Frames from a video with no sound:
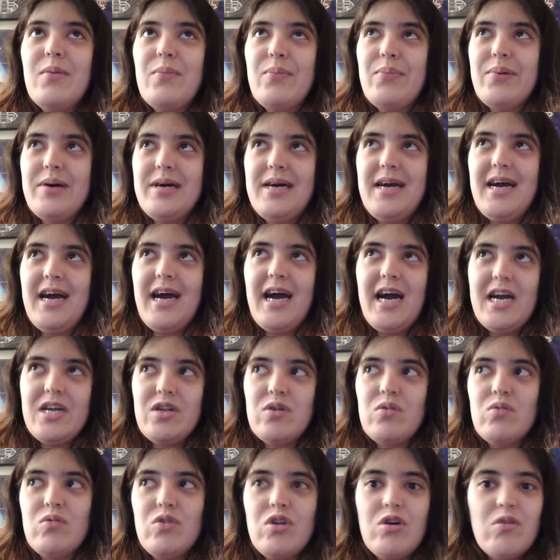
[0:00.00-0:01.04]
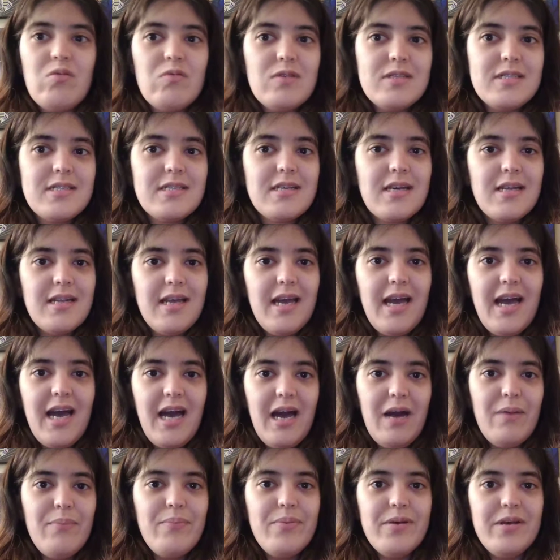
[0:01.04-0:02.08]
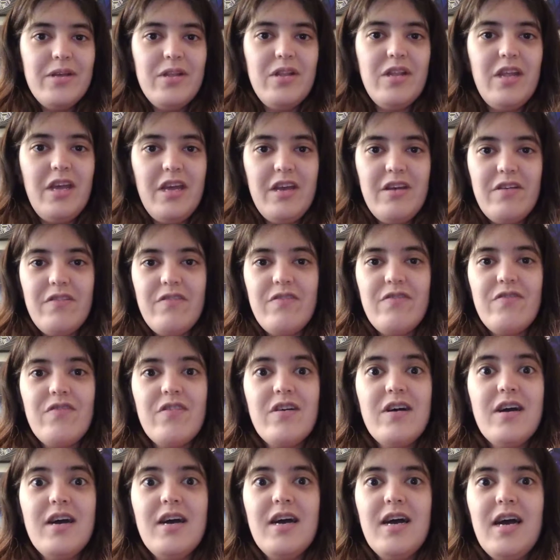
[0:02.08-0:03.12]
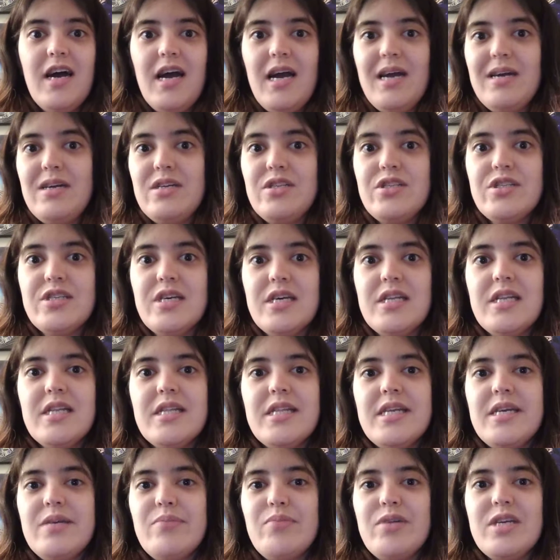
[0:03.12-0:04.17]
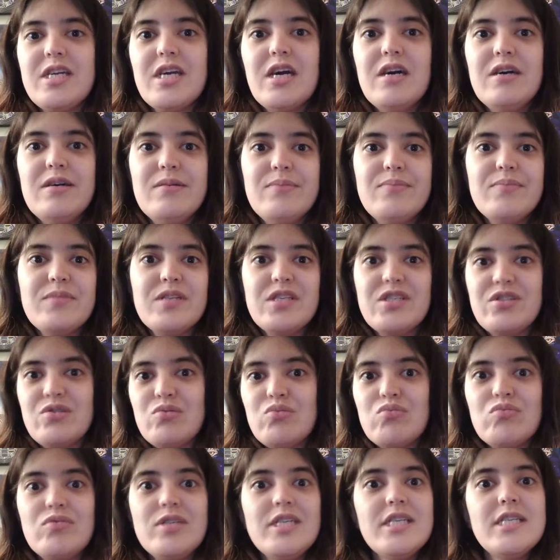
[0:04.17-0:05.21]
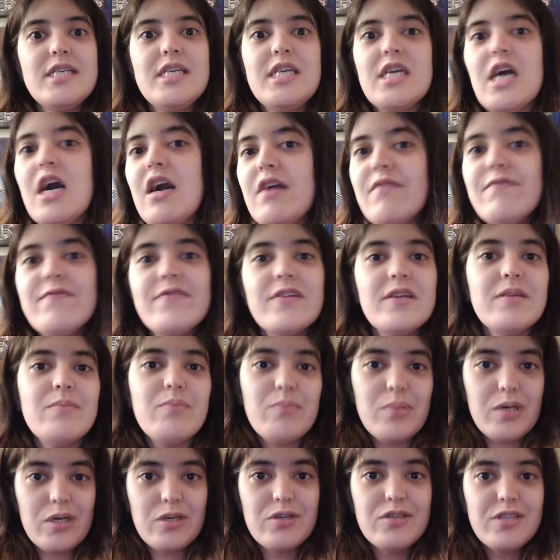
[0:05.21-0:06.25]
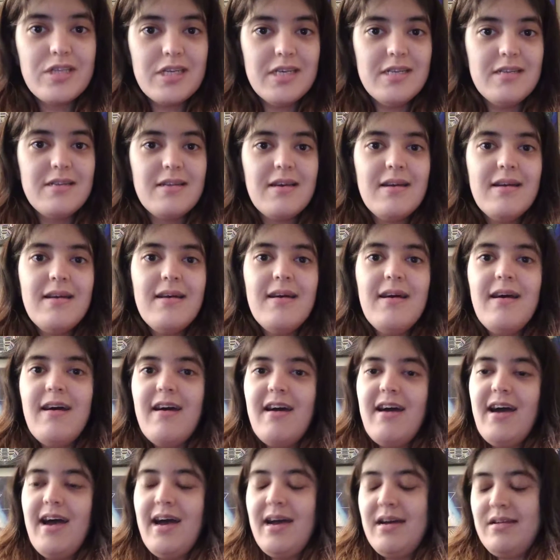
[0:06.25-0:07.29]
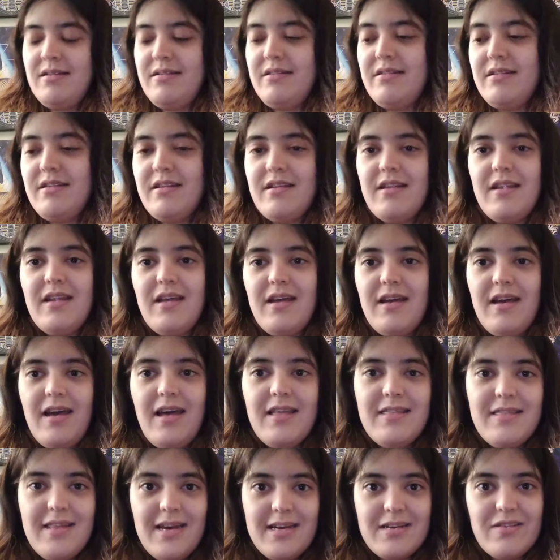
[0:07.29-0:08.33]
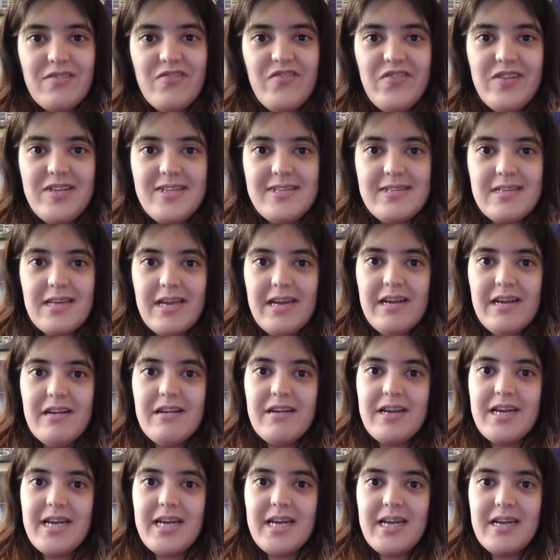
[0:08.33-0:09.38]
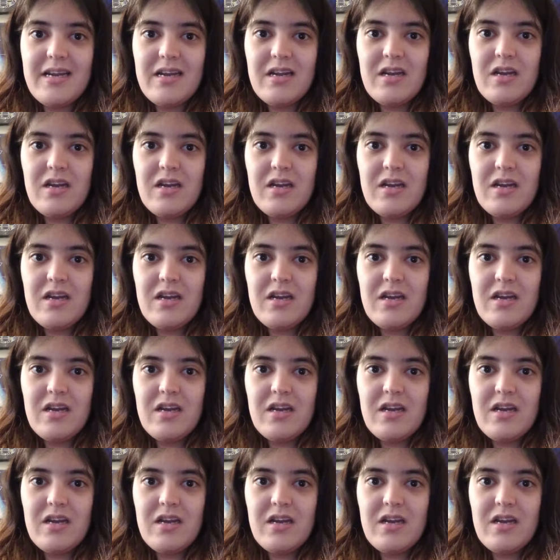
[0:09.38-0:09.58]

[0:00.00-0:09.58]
but I don't know what's going to happen if I suddenly become this really confident person. And that can be scary.